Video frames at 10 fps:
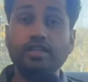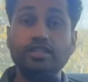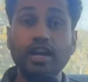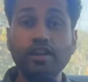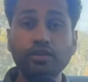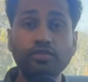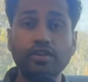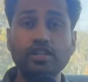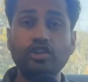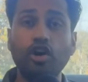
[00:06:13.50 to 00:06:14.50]
Title
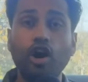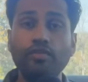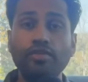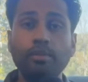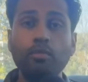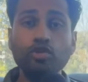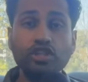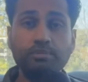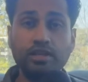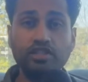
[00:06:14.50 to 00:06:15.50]
fees are often the most
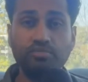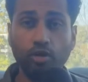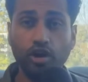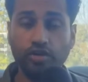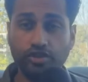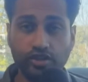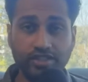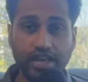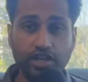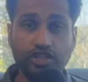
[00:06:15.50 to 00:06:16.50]
expensive part of a
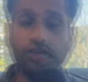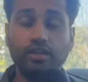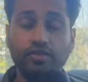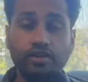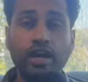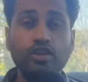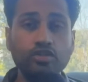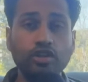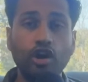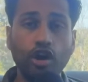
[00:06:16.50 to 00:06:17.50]
transaction if you're not
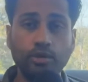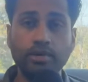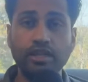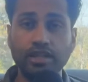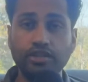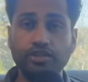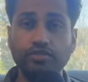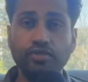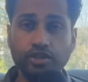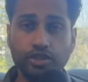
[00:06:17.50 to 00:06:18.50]
using a hard money lender to
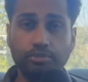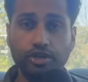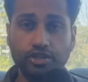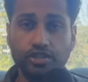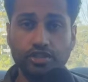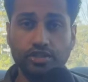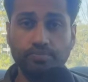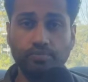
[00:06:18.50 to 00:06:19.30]
fund your purchase.